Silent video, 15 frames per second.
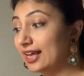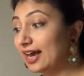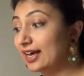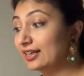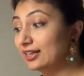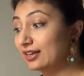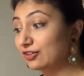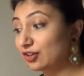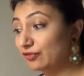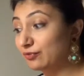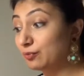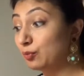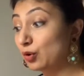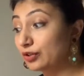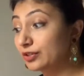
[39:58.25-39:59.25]
and your
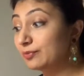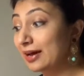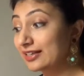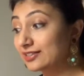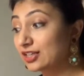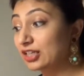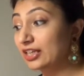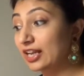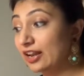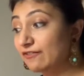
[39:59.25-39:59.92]
both the masculine and